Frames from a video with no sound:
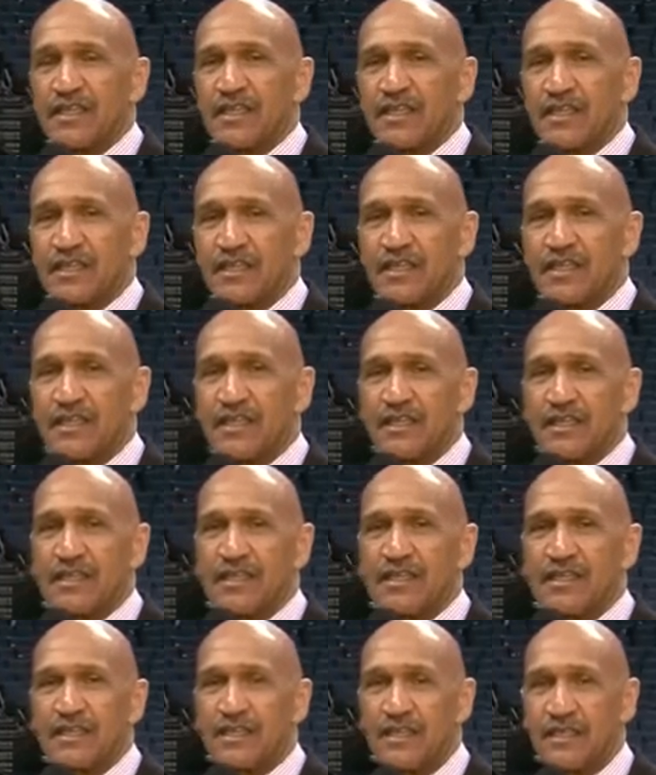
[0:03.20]

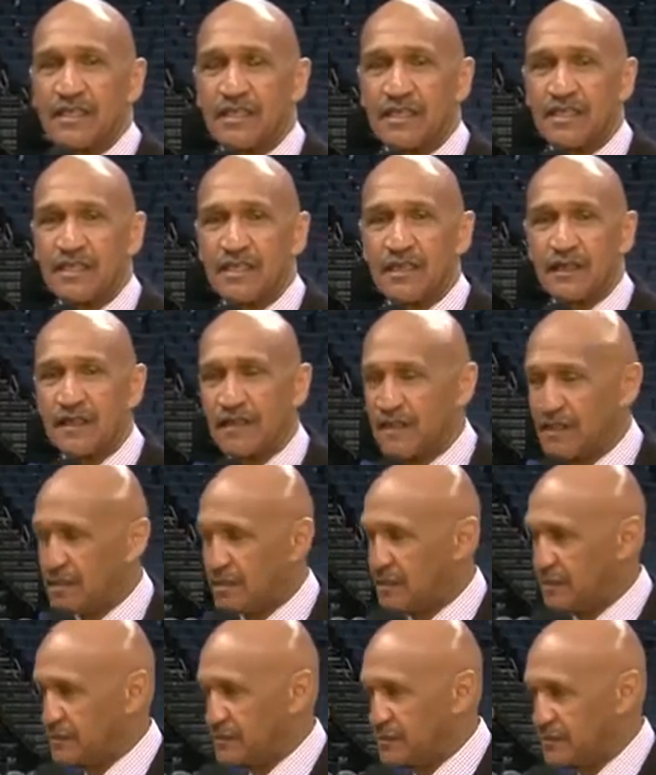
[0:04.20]

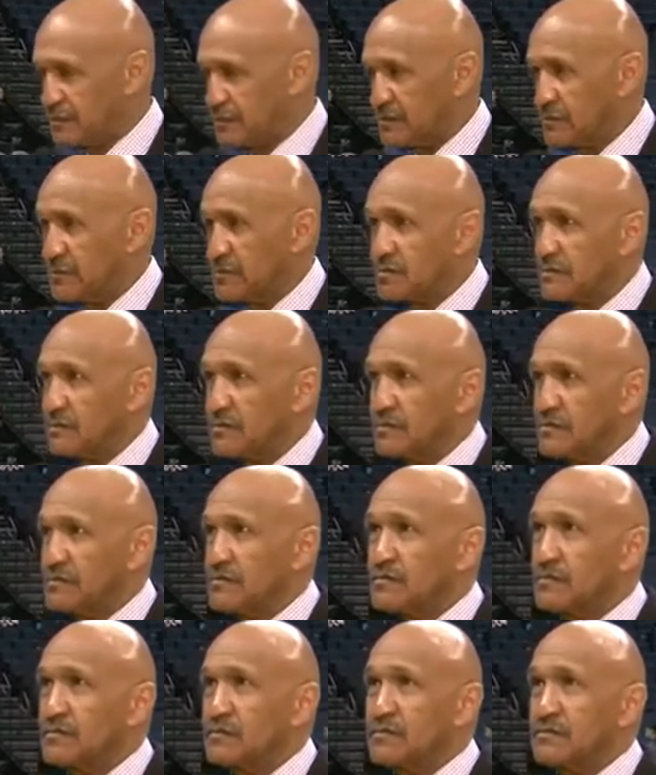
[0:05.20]

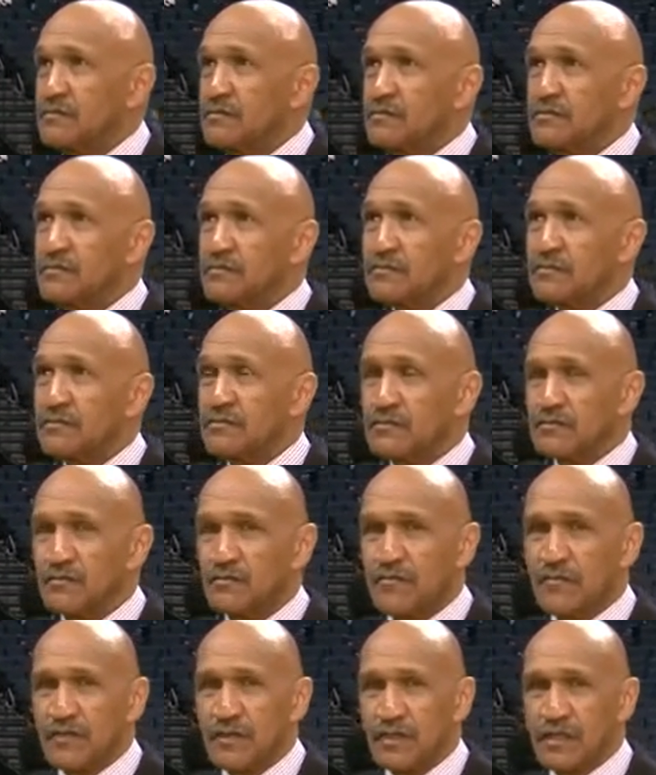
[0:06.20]

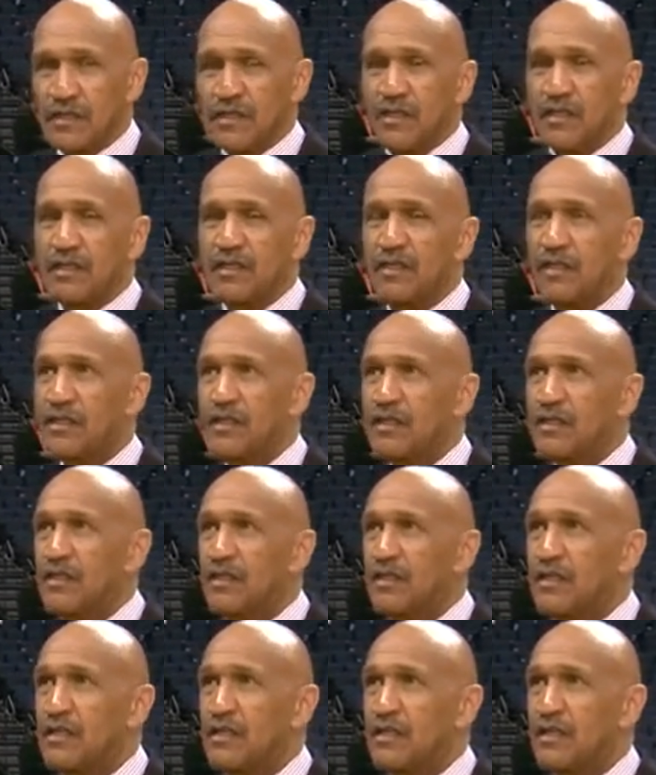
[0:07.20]

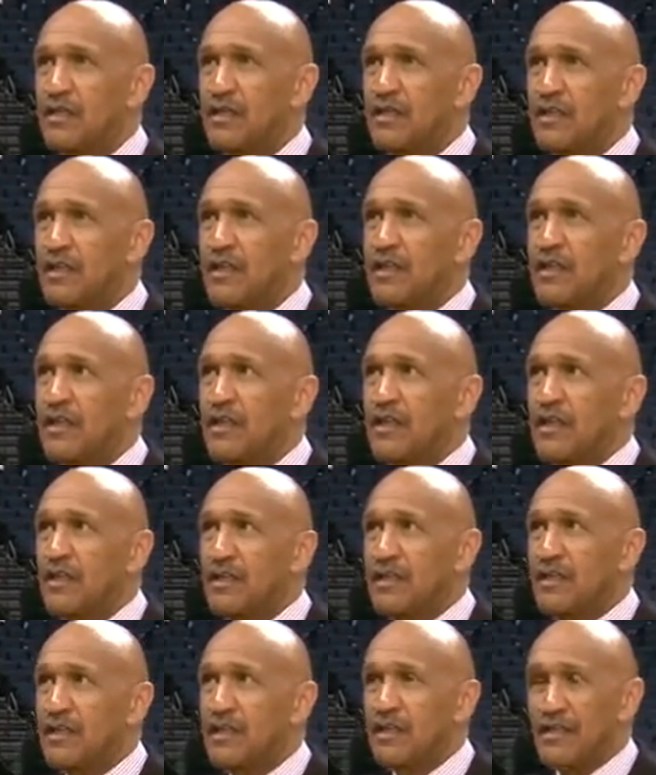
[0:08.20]

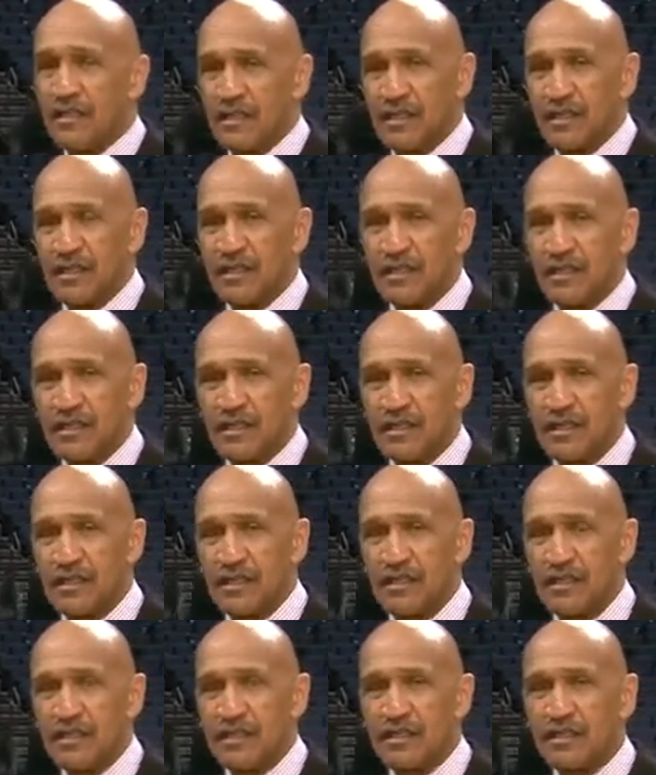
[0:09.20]

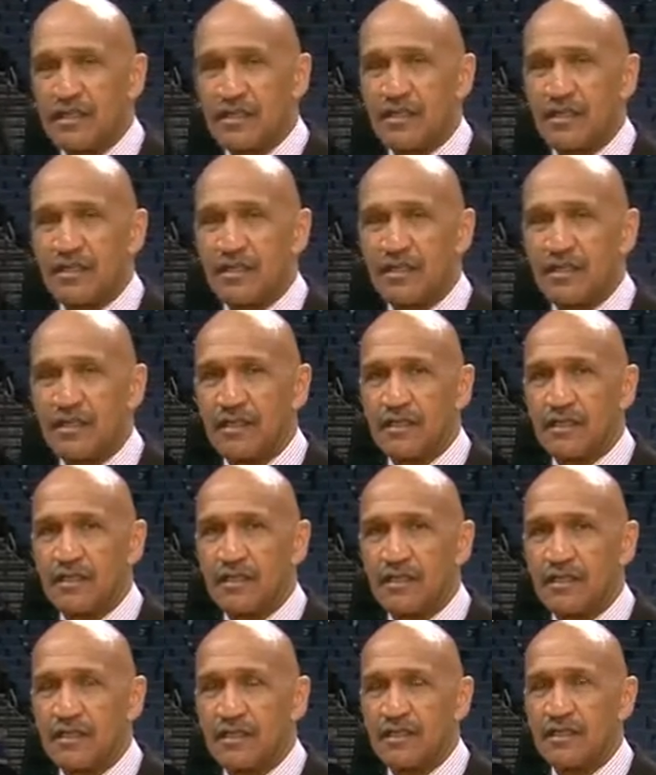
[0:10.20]
[no speech]